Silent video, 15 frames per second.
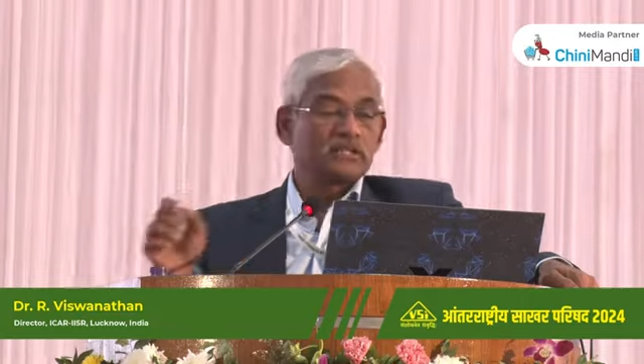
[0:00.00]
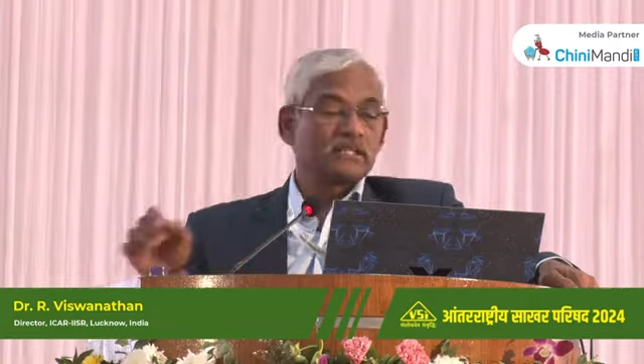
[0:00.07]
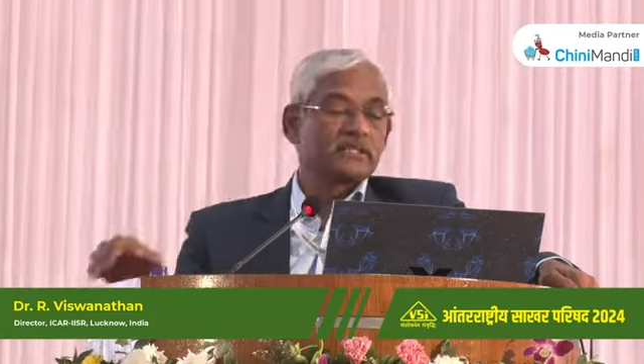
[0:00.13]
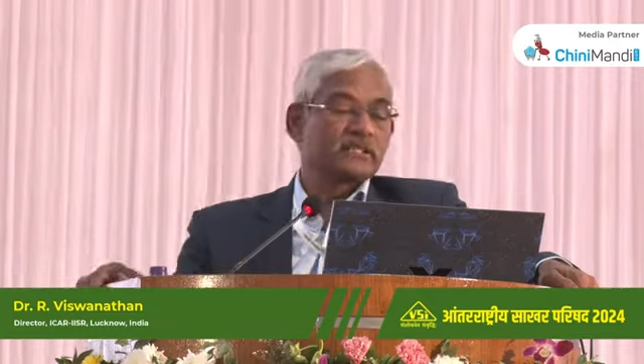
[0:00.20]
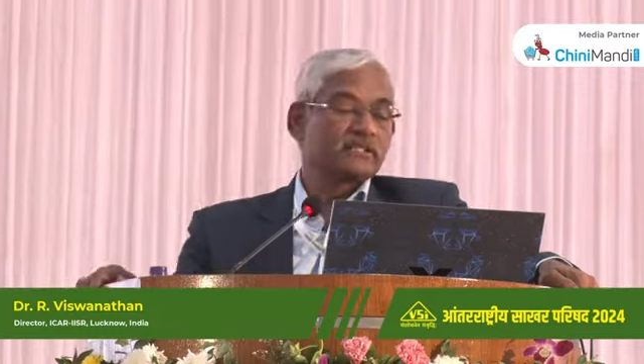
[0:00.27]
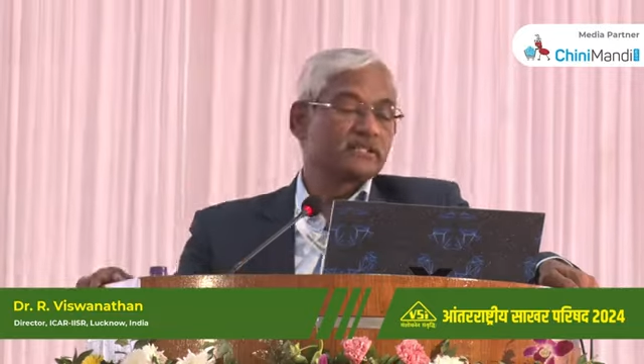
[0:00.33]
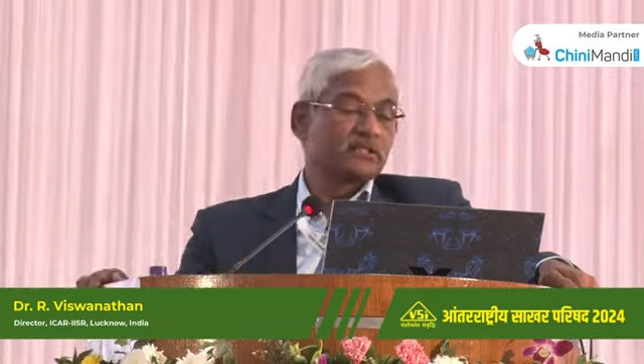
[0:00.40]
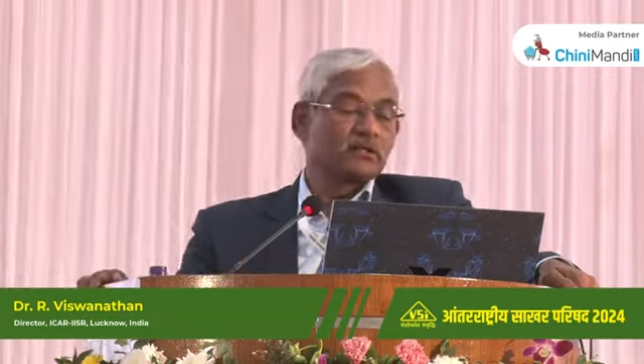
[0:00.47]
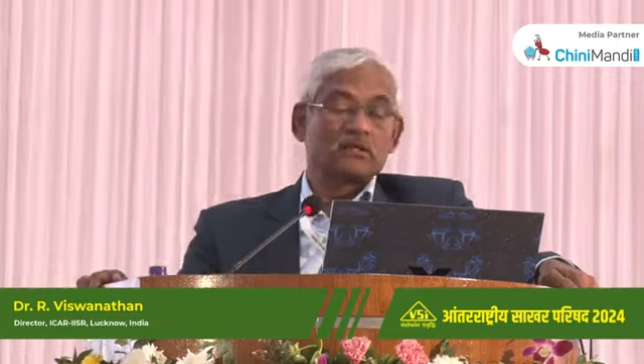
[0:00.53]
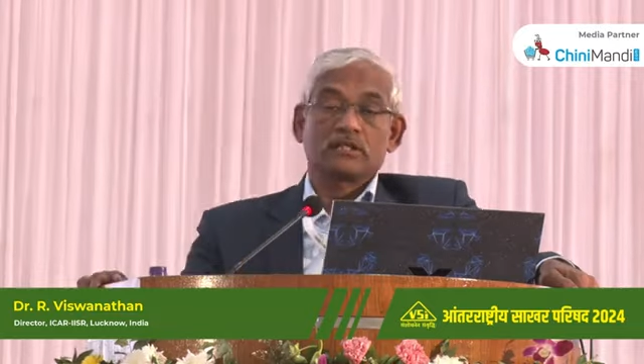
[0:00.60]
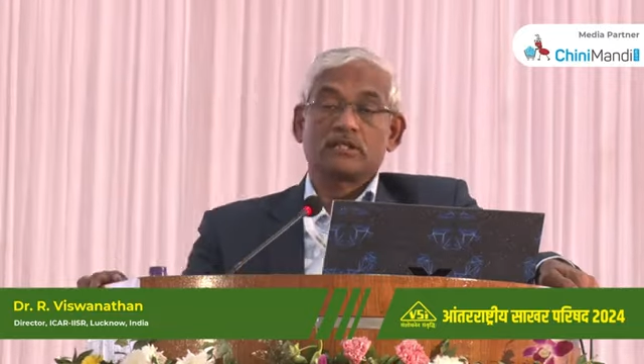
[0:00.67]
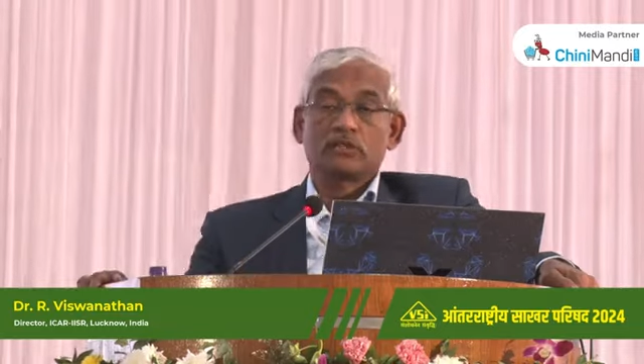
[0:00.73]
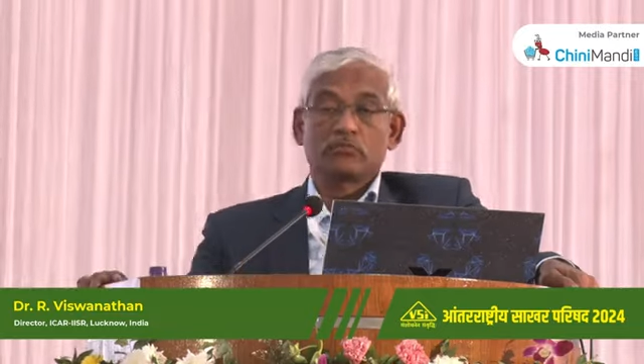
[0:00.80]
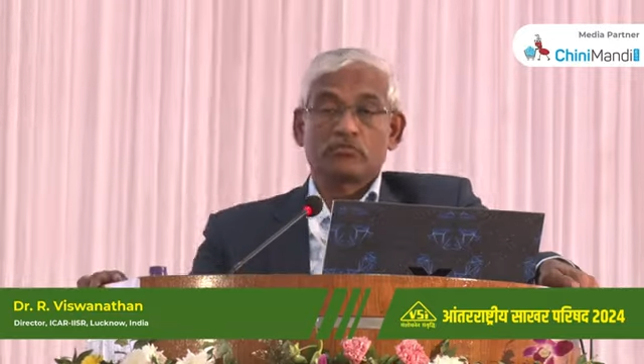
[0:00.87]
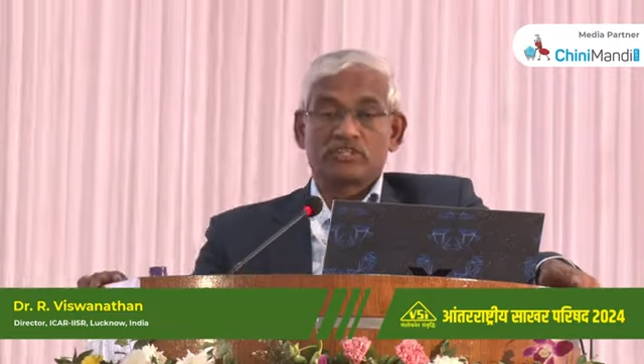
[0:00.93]
that is
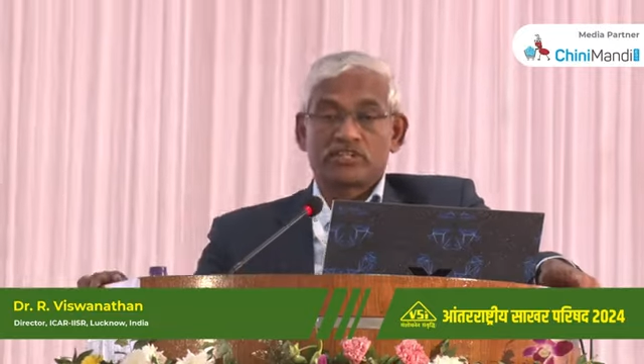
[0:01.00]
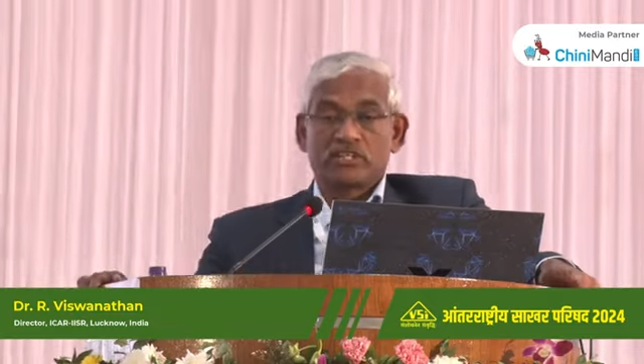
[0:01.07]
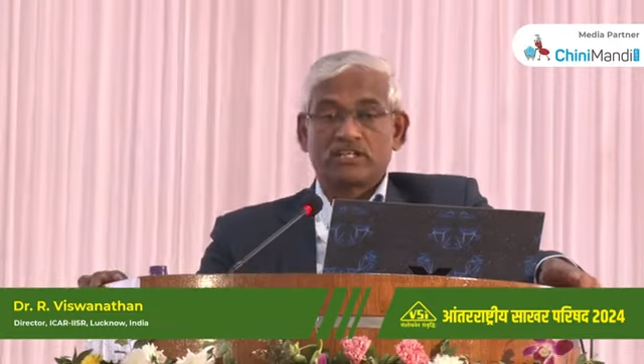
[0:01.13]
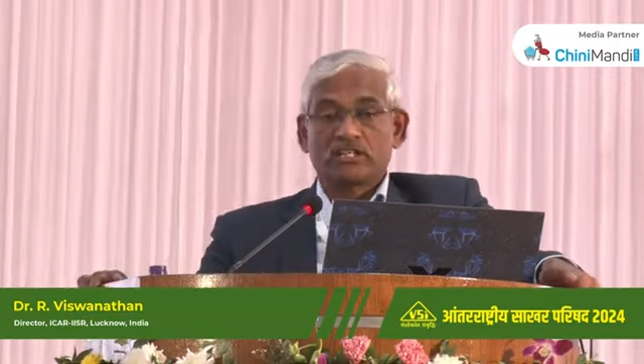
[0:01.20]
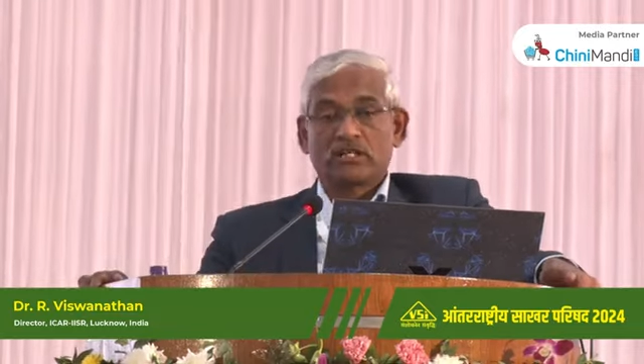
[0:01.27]
our twister